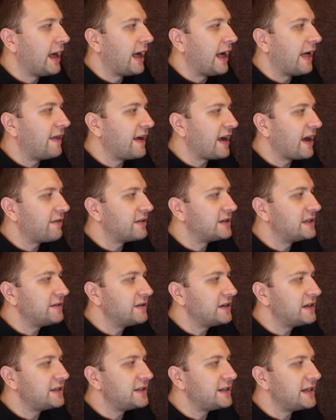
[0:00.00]
They have a
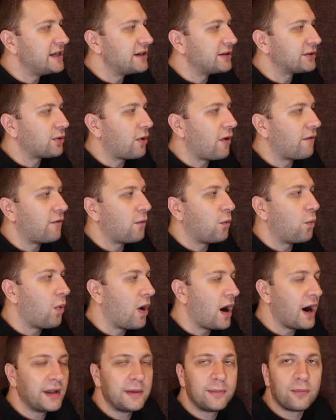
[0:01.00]
dividend yield of
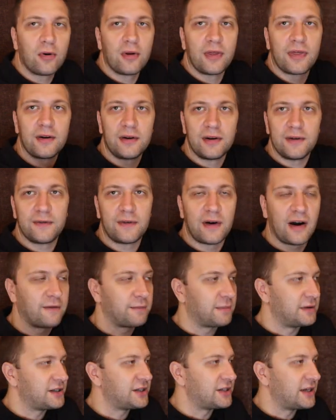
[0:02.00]

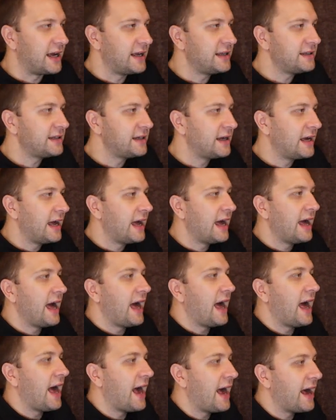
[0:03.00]
1.35%
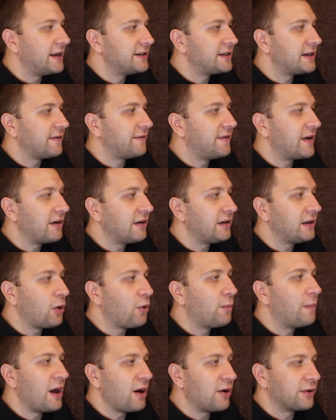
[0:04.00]
and a very low
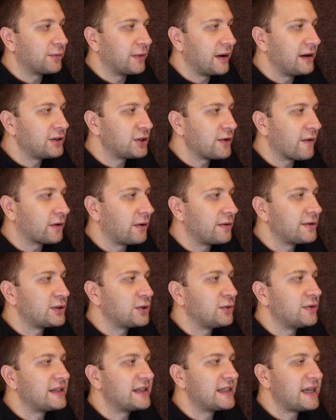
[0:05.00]
payout ratio, close to
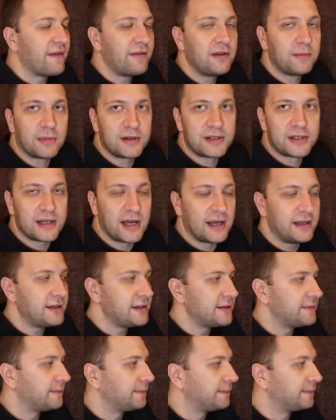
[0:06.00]
7%.